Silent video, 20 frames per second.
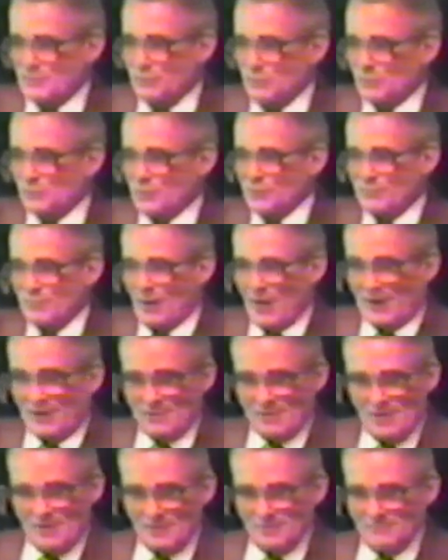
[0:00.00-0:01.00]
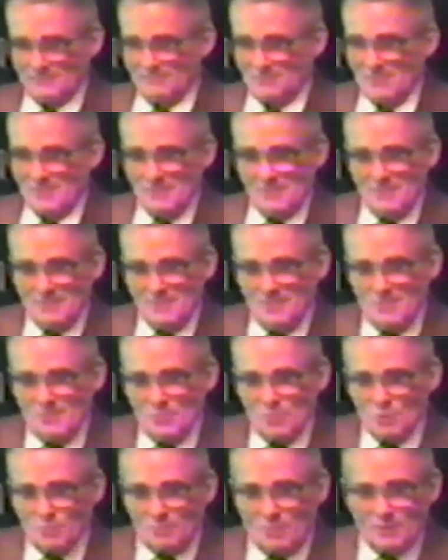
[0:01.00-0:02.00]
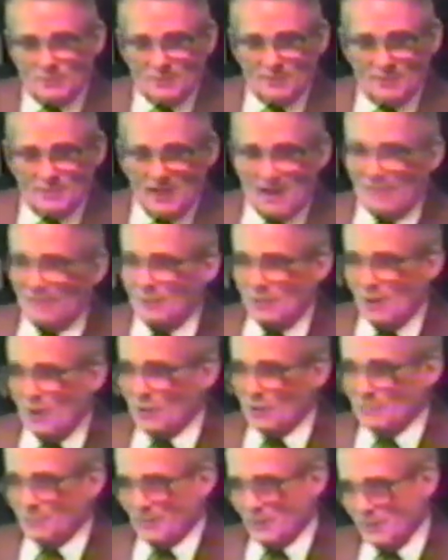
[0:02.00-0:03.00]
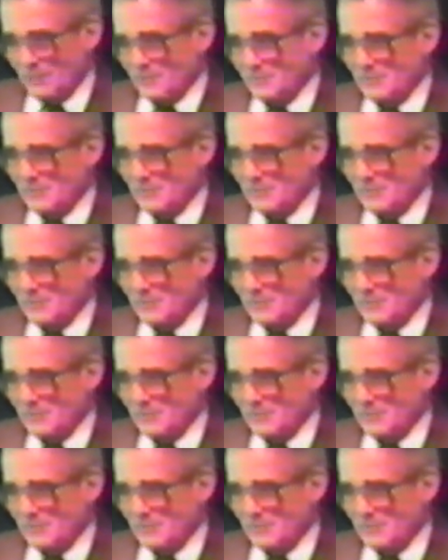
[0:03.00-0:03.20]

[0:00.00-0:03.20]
bushes planted around it, especially at Catholic Hospital.